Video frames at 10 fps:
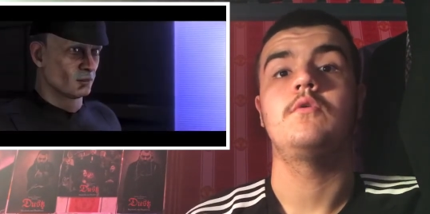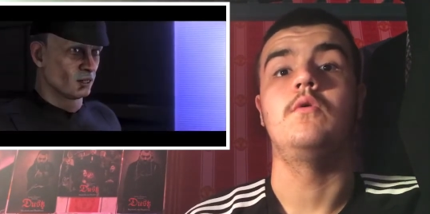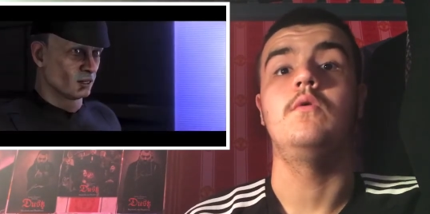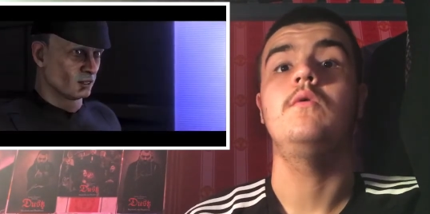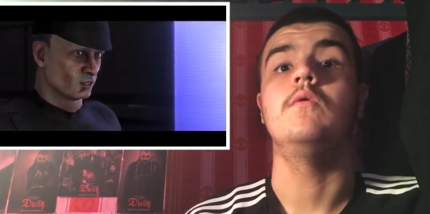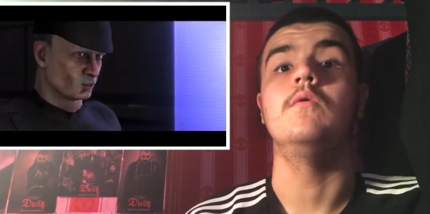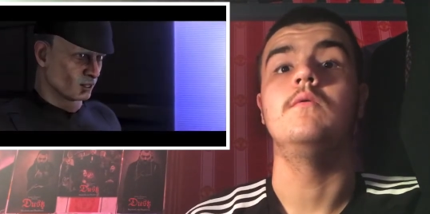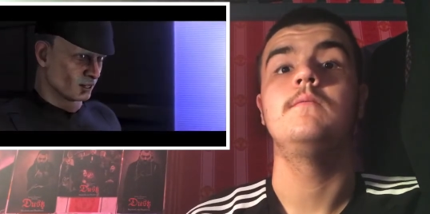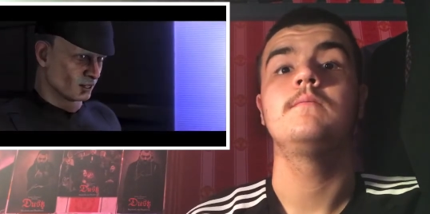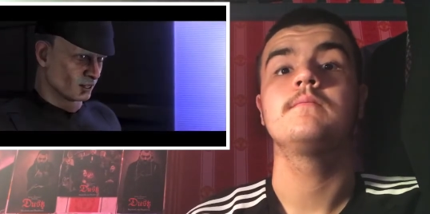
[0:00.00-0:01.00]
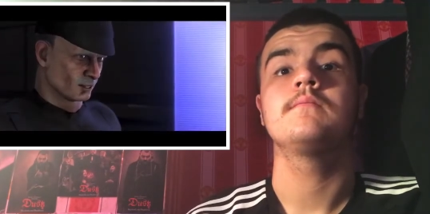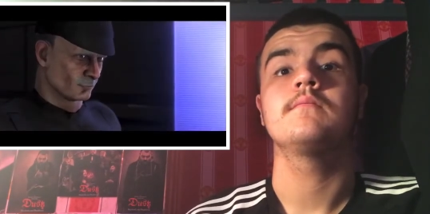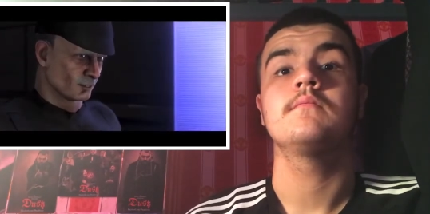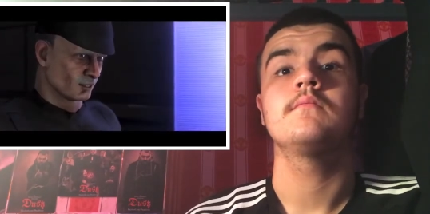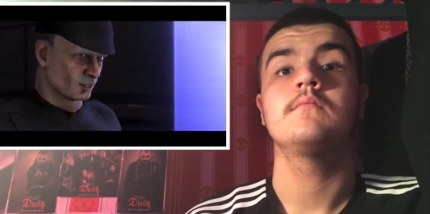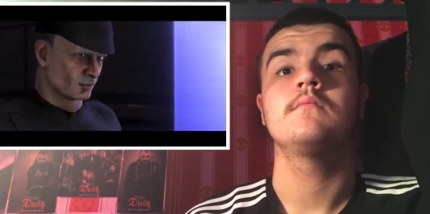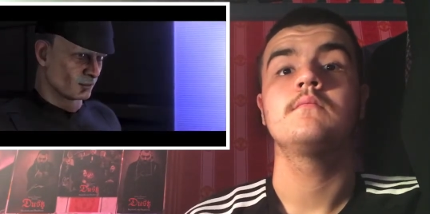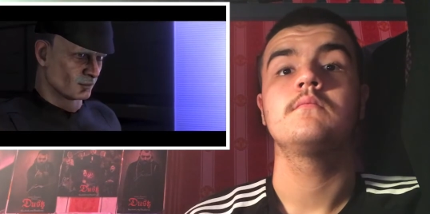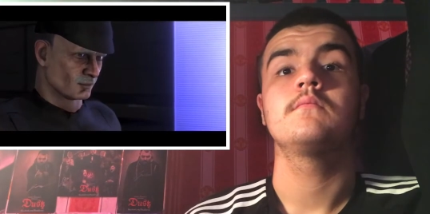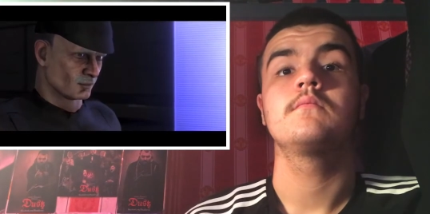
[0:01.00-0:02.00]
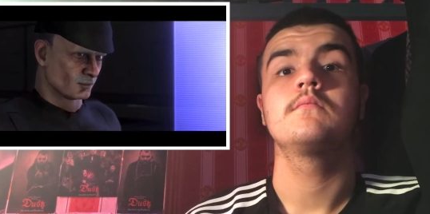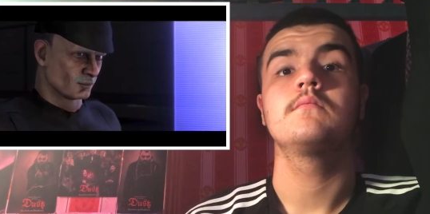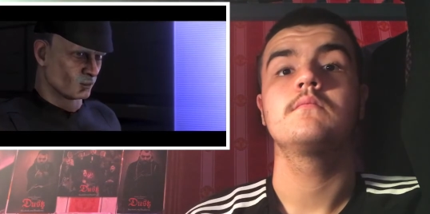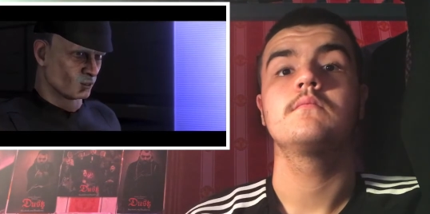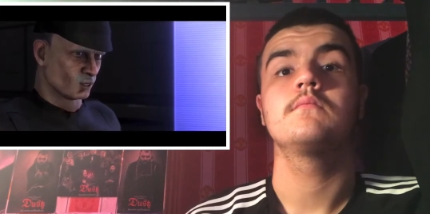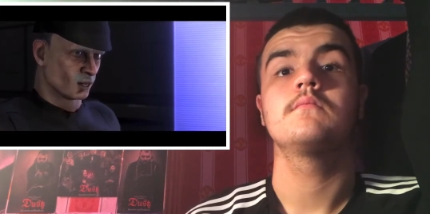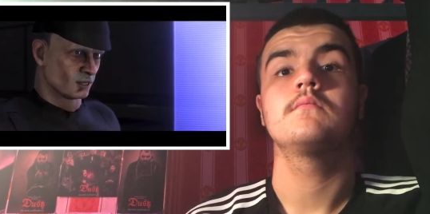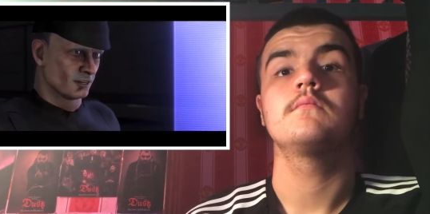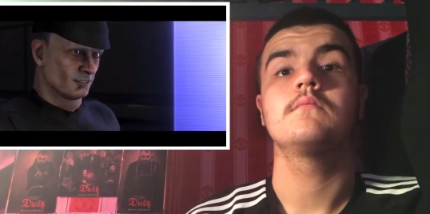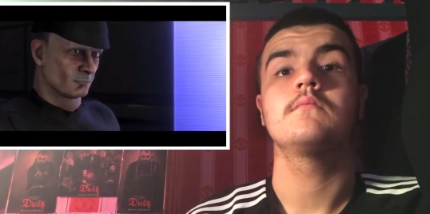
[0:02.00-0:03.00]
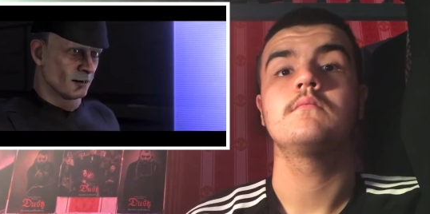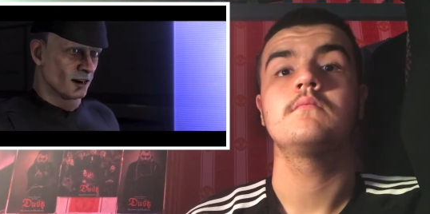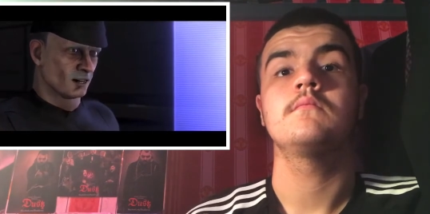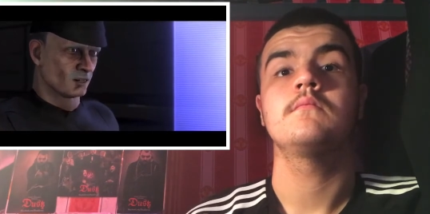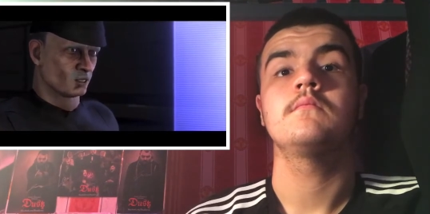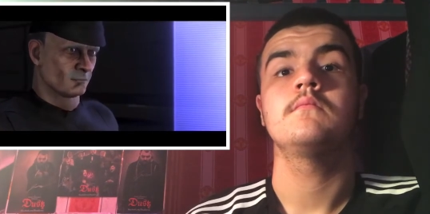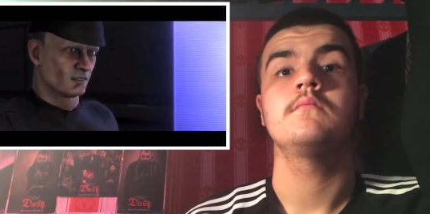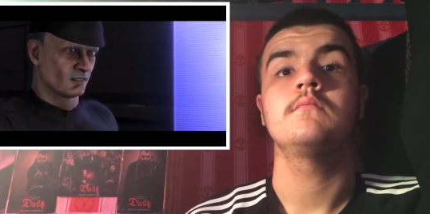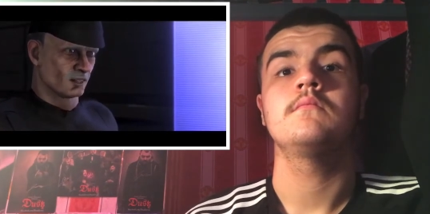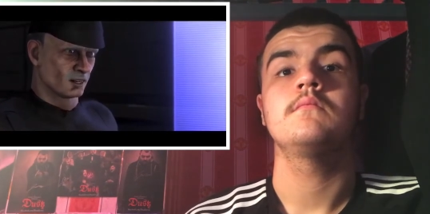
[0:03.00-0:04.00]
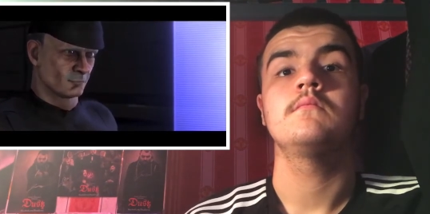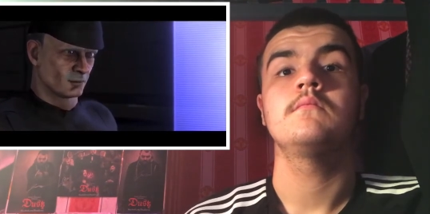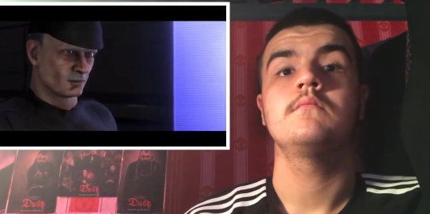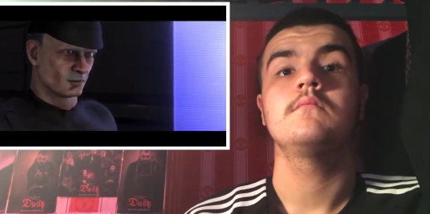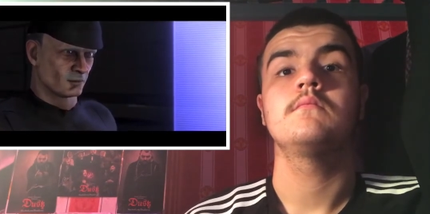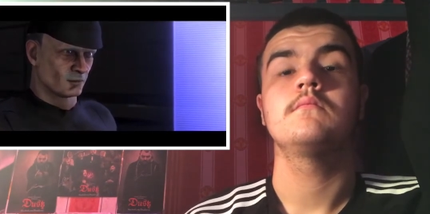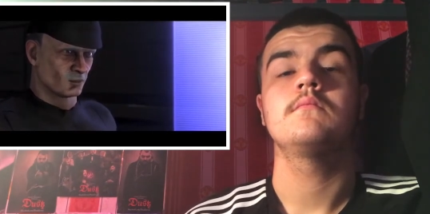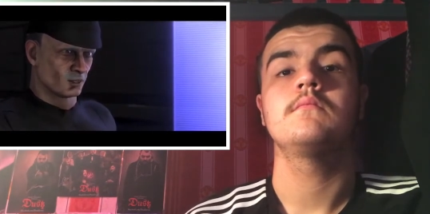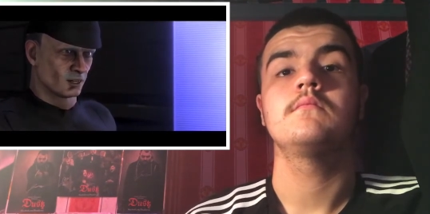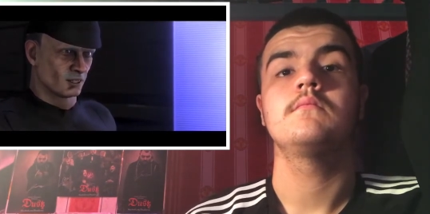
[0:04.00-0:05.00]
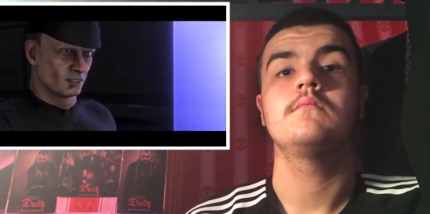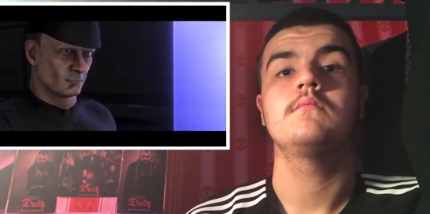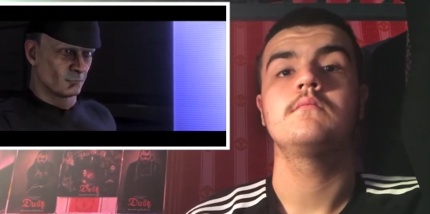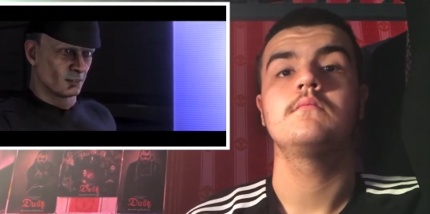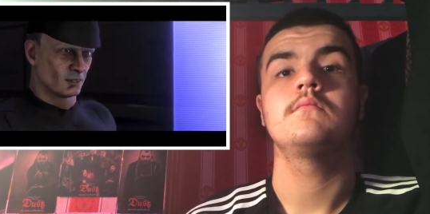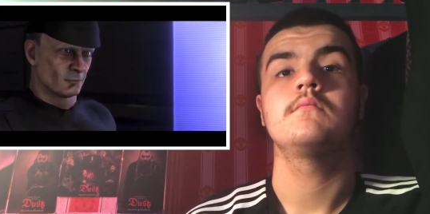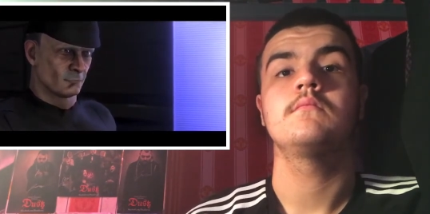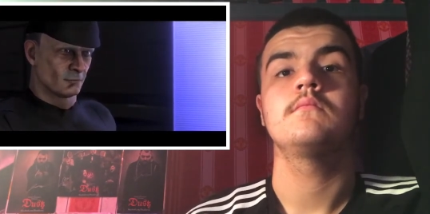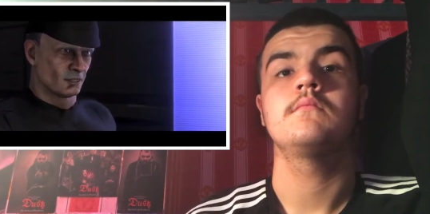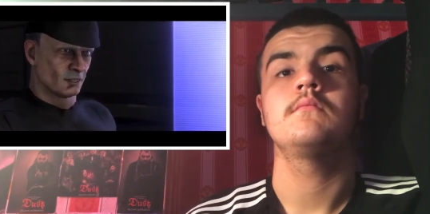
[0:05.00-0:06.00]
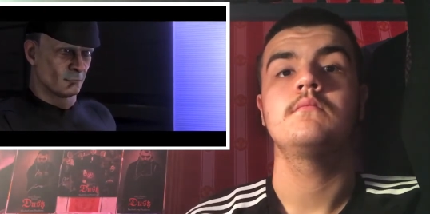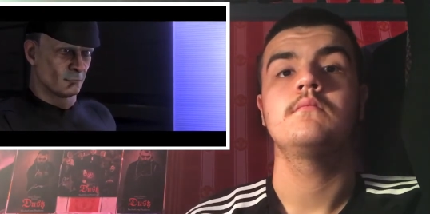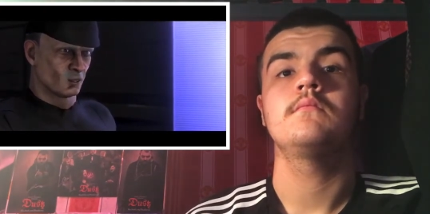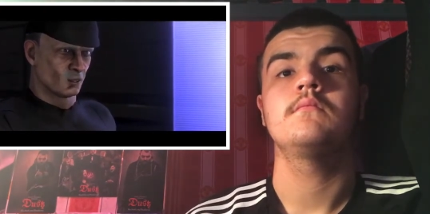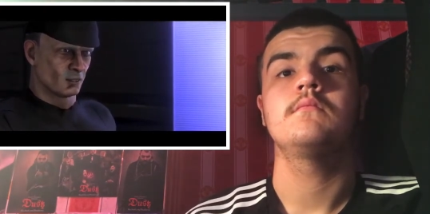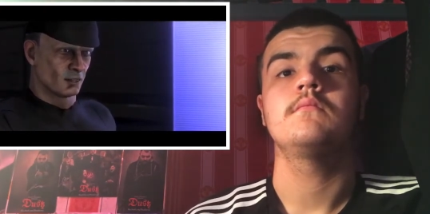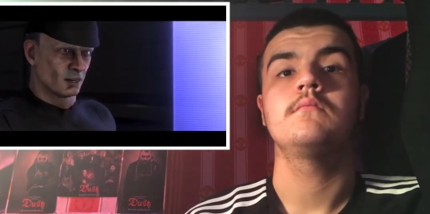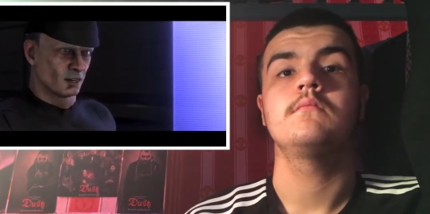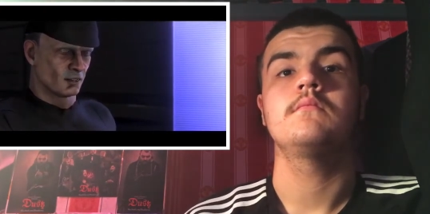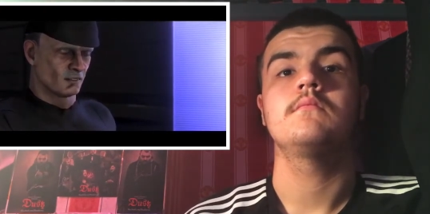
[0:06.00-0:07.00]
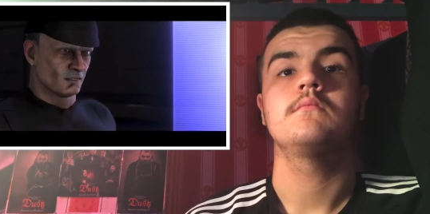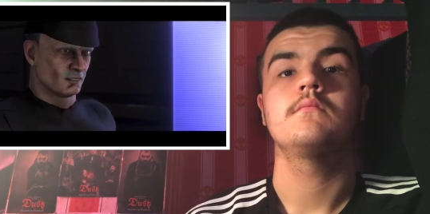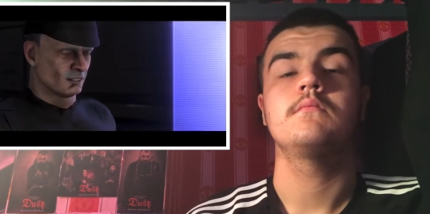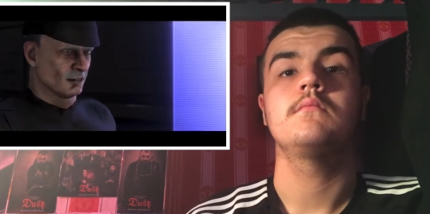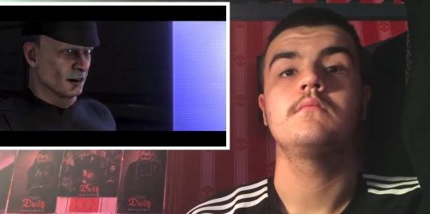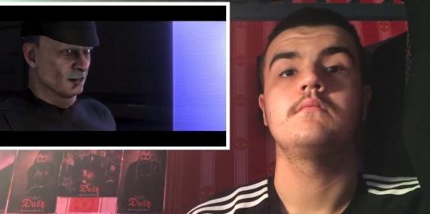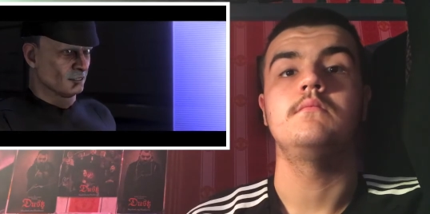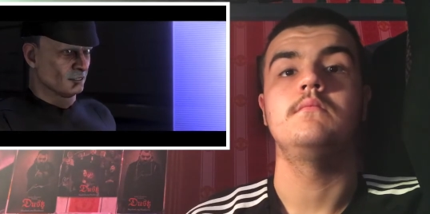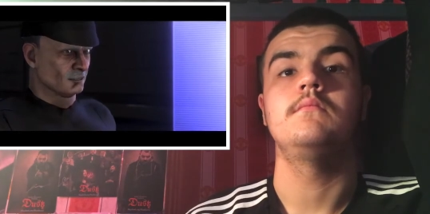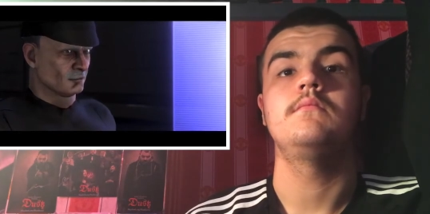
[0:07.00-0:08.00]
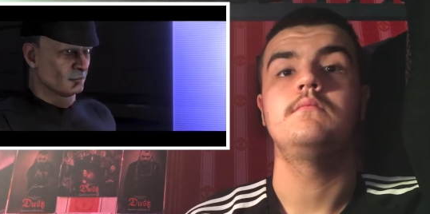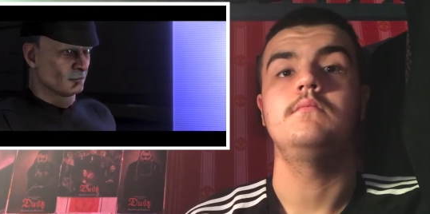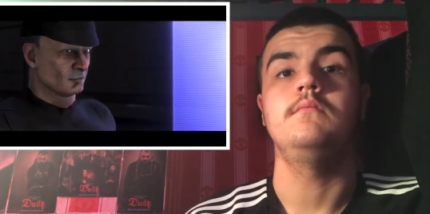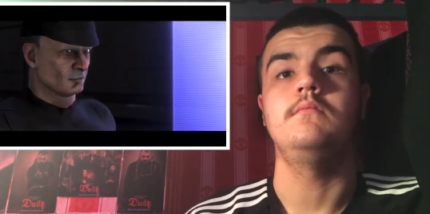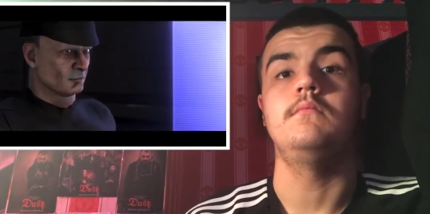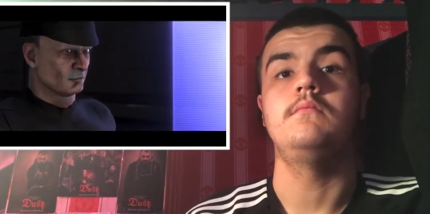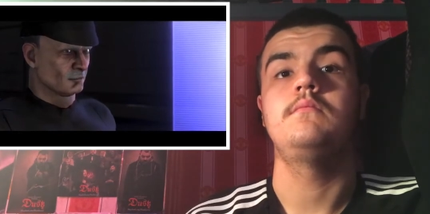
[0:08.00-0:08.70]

Speaker 1: I don't like it, Admiral. We can hardly protect the ship from him, while at the same time having him coordinate the fleet's attacks. Mm.